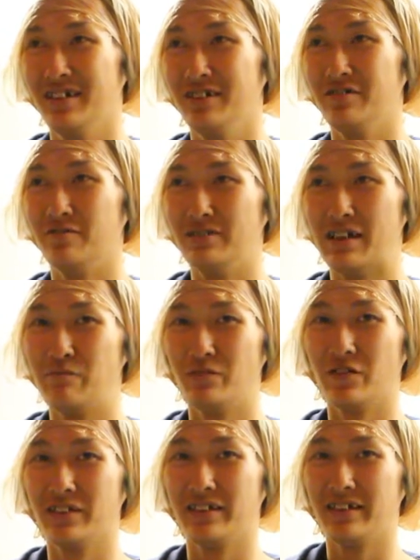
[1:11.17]
you'll
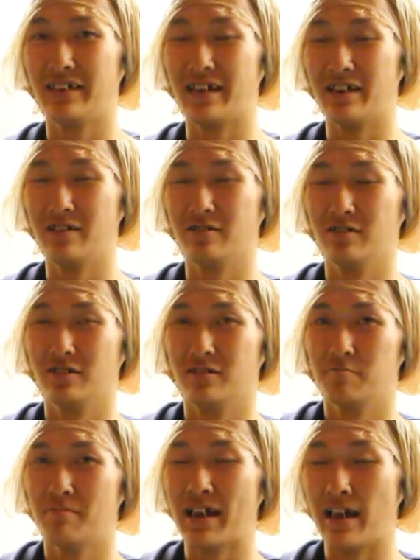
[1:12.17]
never get
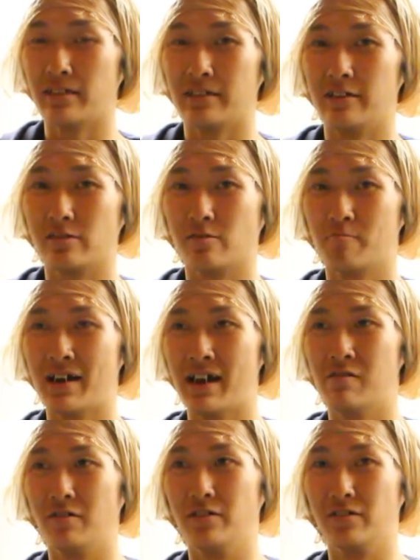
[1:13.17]
past its
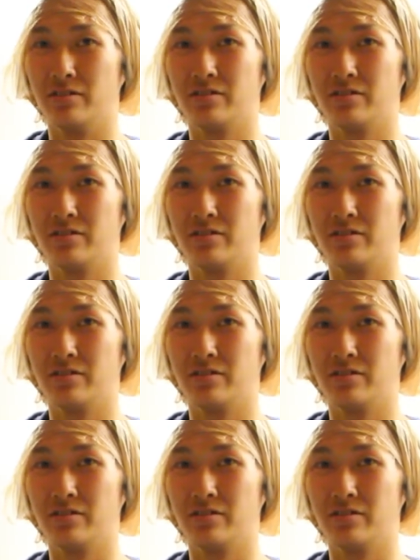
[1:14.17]
powers.